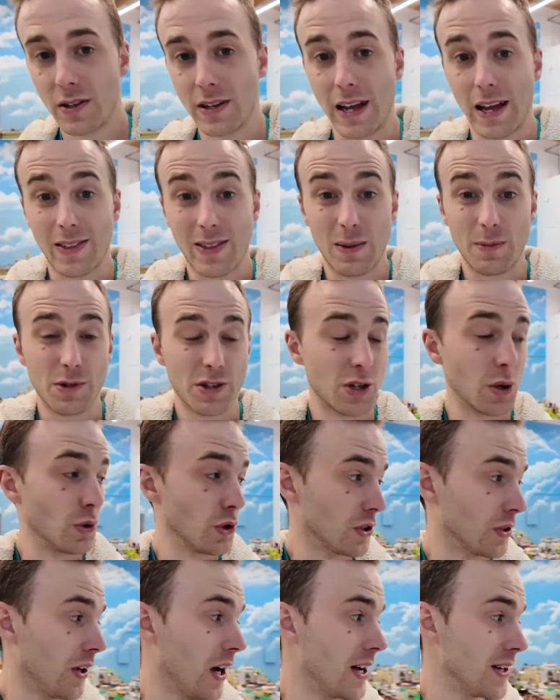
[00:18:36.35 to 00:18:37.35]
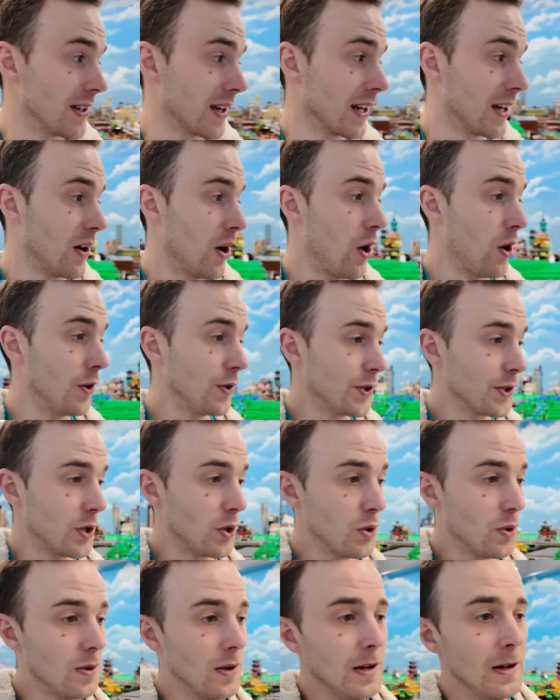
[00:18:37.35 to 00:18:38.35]
get them socializing and
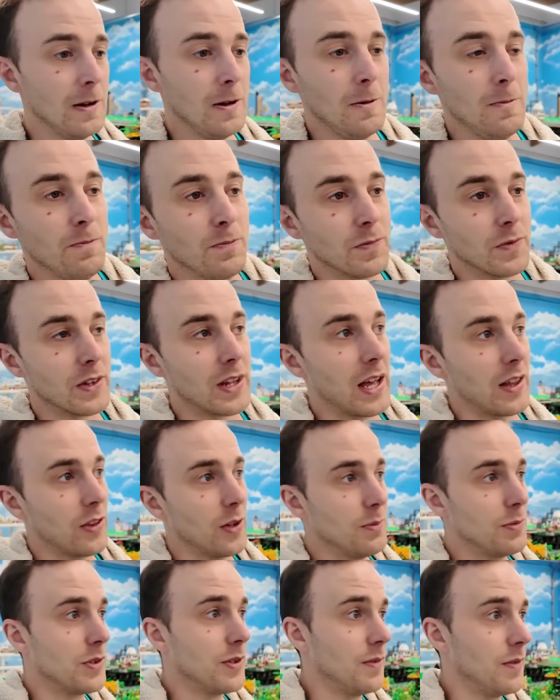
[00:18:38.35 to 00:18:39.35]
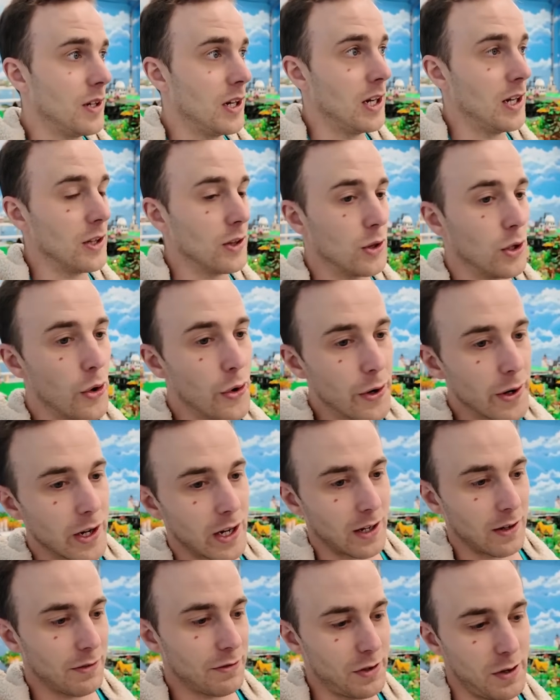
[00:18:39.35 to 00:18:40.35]
also get them to,
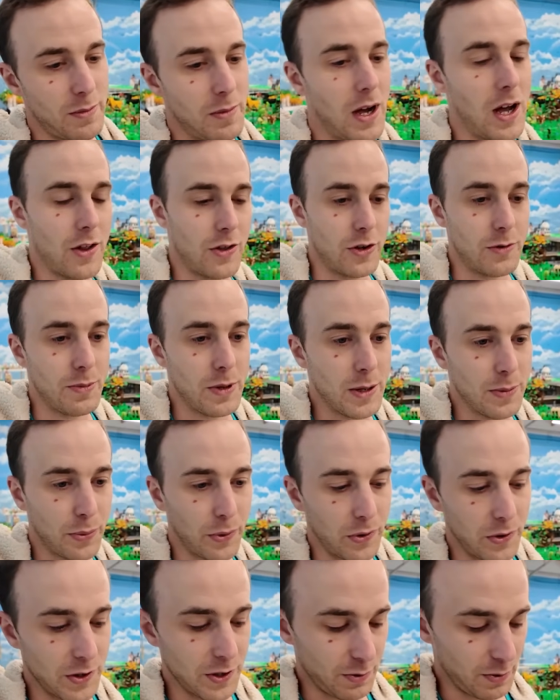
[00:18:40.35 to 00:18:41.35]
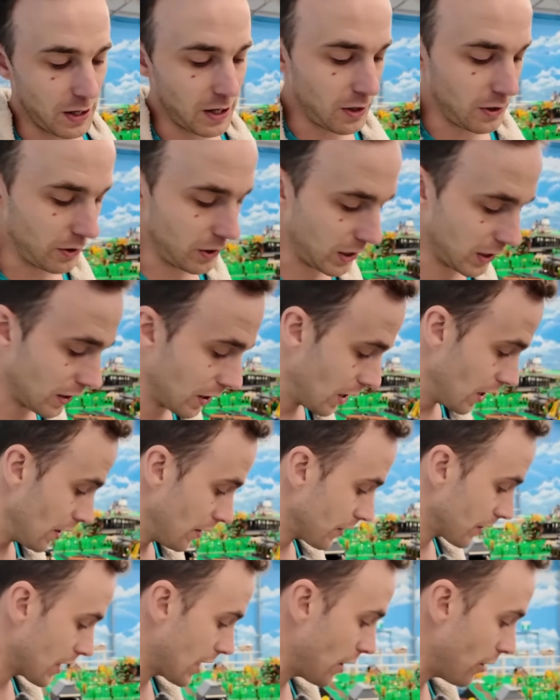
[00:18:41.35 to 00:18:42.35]
learning from other people as well. Like
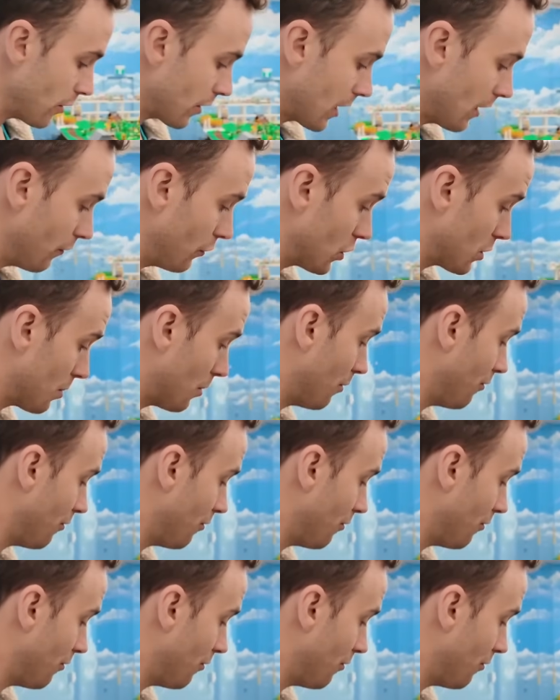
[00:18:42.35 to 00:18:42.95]
caregivers,